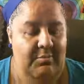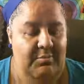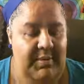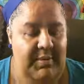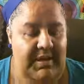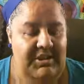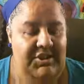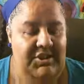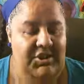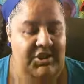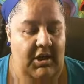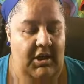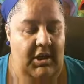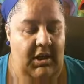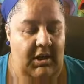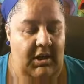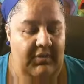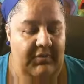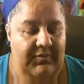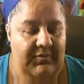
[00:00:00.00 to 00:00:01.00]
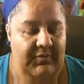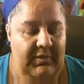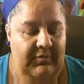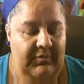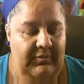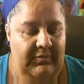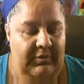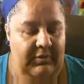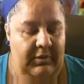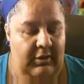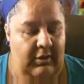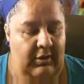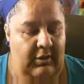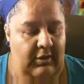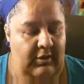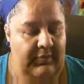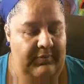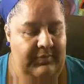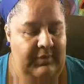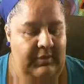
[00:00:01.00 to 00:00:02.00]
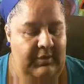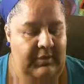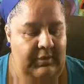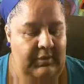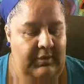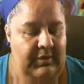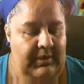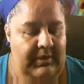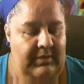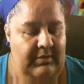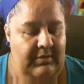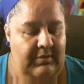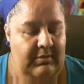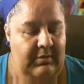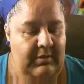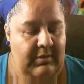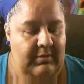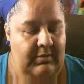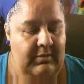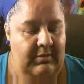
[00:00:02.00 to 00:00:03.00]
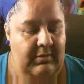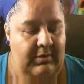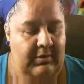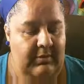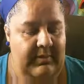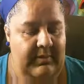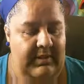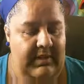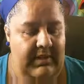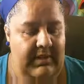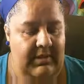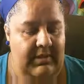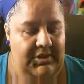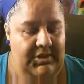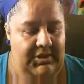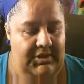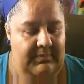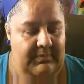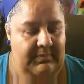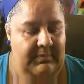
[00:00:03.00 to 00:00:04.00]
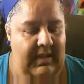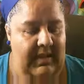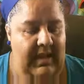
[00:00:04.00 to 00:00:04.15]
pinch off the flow of your incredible loving energy.